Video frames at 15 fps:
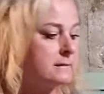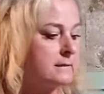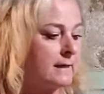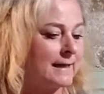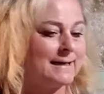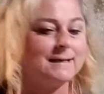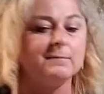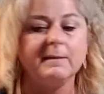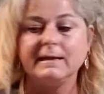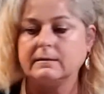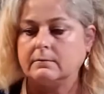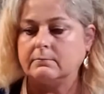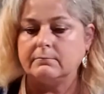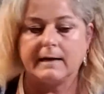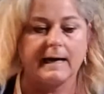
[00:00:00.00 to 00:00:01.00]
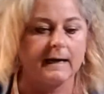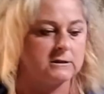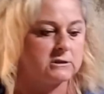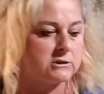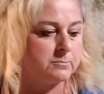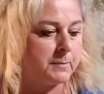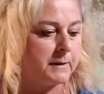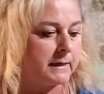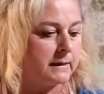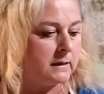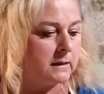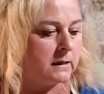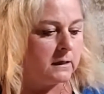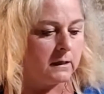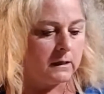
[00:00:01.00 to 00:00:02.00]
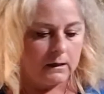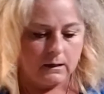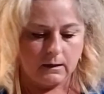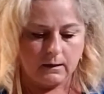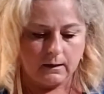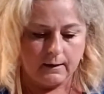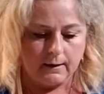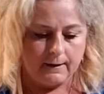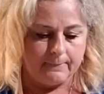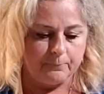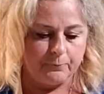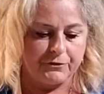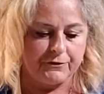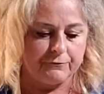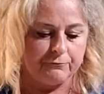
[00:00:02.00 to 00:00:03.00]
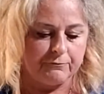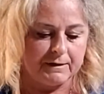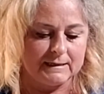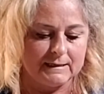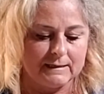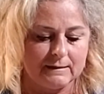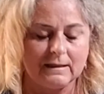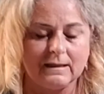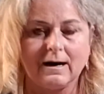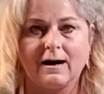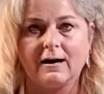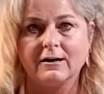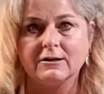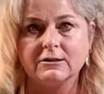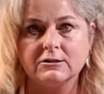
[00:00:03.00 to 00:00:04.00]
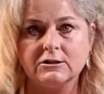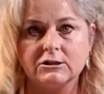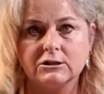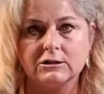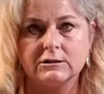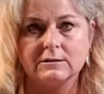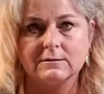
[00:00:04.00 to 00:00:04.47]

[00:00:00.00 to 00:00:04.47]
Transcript: I gotta make them match, but the really large